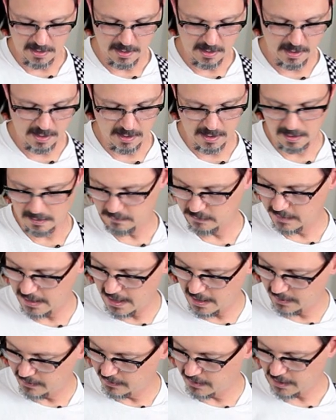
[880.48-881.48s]
uh,
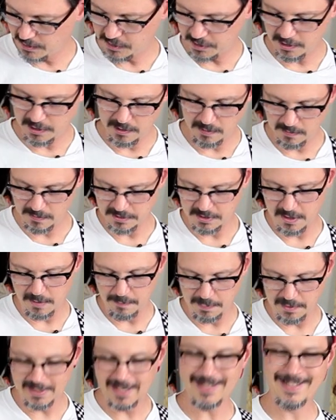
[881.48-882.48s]
that, that secures them,
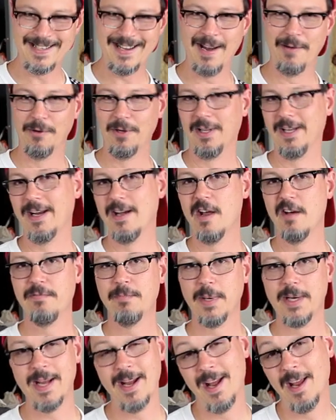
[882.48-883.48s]
but that's not really enough
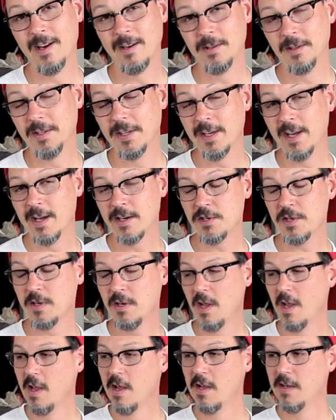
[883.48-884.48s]
mechanical connection.
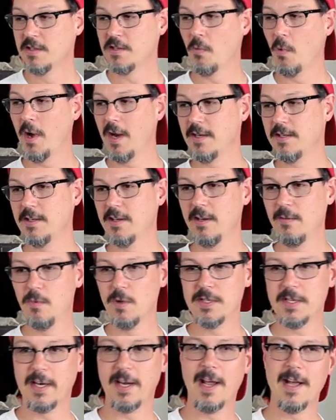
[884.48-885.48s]
So what I did
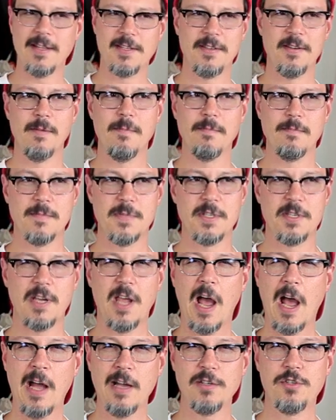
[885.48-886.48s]
was I got some
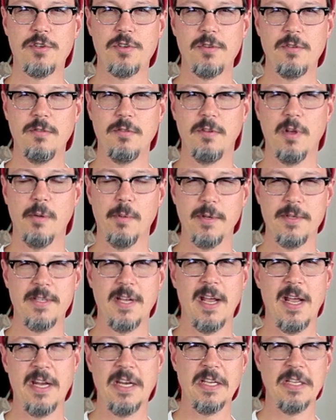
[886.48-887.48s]
scotch
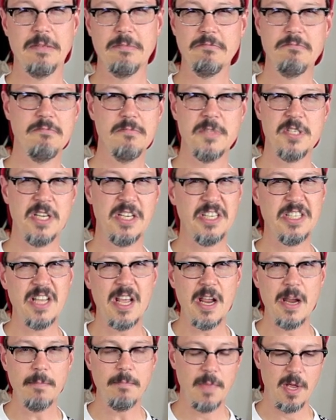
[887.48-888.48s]
double-sided sticky
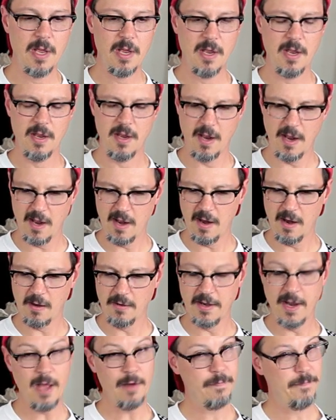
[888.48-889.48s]
tape, uh,
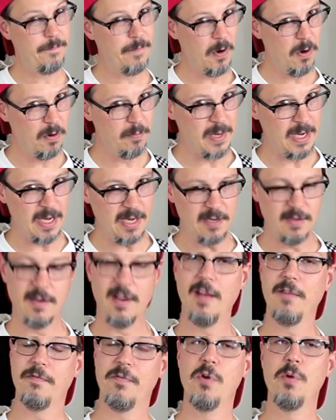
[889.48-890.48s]
not foamy,
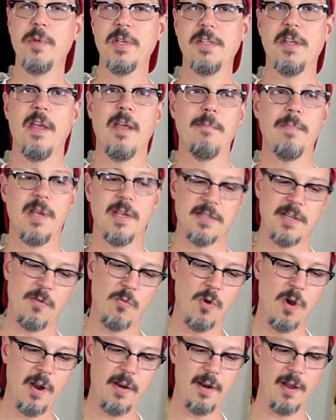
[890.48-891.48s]
not foamy tape, because I
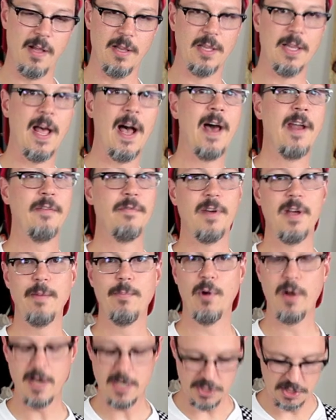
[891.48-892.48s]
want a lot of
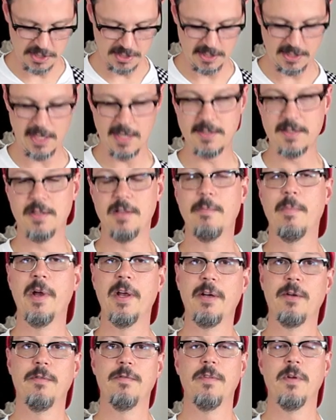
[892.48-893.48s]
vibration to get to the
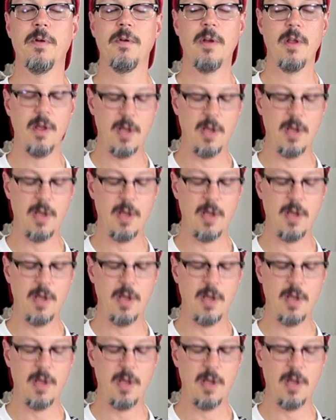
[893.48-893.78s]
microphone.